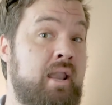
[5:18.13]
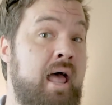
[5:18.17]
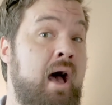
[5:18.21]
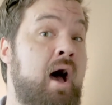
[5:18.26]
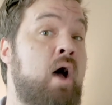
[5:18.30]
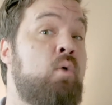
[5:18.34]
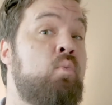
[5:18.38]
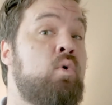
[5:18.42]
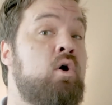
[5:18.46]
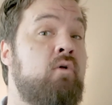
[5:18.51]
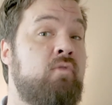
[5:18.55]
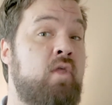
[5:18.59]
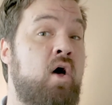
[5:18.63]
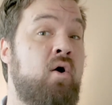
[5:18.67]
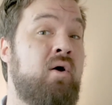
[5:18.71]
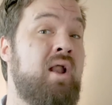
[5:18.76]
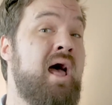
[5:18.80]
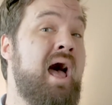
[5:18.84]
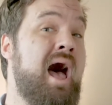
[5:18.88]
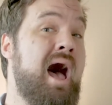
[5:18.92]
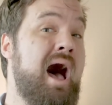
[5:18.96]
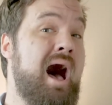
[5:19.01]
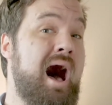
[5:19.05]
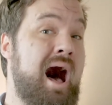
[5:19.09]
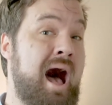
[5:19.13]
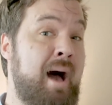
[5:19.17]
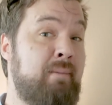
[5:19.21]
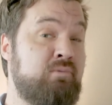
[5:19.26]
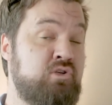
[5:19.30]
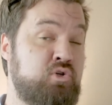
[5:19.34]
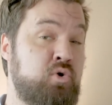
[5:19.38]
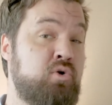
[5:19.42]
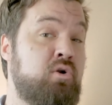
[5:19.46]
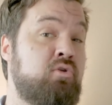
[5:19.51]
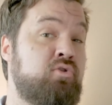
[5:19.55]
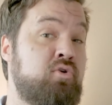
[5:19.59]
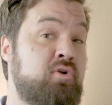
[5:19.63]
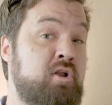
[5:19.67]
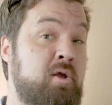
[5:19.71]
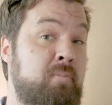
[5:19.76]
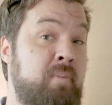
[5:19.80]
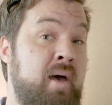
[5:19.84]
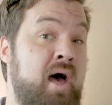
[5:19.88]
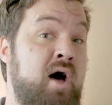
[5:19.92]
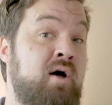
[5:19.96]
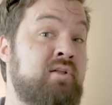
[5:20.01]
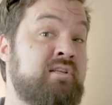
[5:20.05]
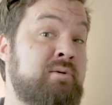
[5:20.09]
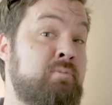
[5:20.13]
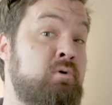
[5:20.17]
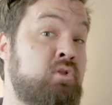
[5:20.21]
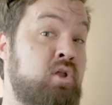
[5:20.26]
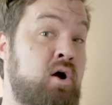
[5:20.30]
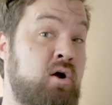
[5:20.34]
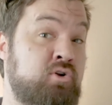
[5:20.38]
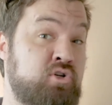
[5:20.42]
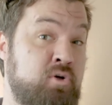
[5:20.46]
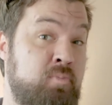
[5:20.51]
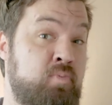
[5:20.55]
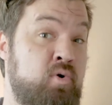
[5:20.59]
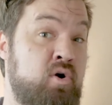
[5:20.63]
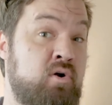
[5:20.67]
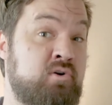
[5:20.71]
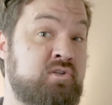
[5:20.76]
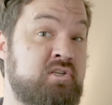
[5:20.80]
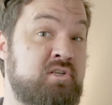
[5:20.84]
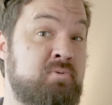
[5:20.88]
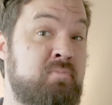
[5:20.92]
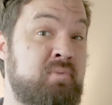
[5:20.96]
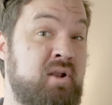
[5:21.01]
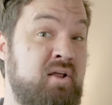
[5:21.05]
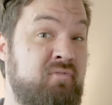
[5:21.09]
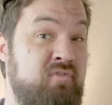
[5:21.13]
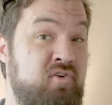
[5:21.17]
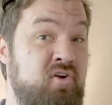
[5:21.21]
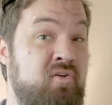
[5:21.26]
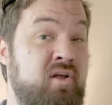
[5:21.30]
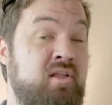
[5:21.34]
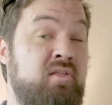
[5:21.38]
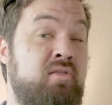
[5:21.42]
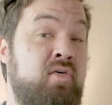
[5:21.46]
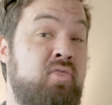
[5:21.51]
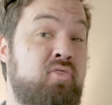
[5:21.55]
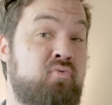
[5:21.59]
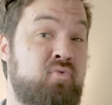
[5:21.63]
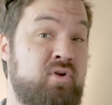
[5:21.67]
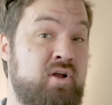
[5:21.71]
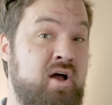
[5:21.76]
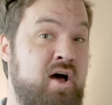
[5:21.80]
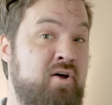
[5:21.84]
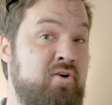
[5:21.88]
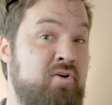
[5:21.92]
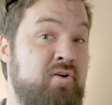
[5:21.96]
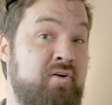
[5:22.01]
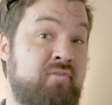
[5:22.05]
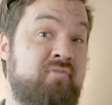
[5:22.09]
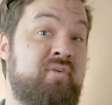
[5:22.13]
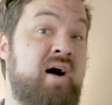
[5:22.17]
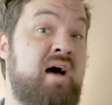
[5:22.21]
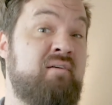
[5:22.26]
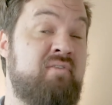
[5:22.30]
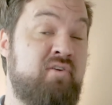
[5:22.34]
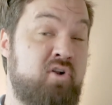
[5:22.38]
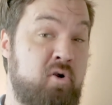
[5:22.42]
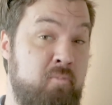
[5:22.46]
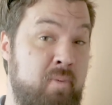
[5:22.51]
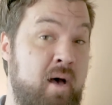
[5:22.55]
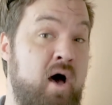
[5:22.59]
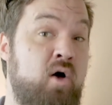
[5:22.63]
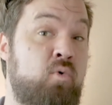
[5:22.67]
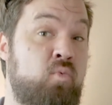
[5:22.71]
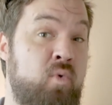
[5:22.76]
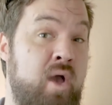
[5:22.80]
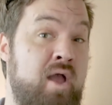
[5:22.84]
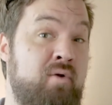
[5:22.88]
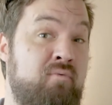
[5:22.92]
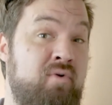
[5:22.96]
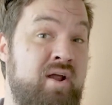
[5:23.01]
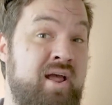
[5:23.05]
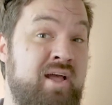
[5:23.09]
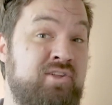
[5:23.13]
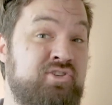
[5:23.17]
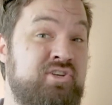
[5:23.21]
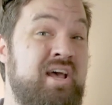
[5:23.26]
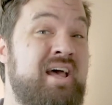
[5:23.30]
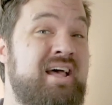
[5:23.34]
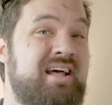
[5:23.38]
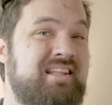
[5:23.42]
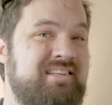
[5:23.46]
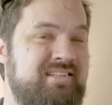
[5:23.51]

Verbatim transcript: Now I will note, I'm 230 pounds, I'm a larger person, but if you're like in the 300 to 500 pound weight range,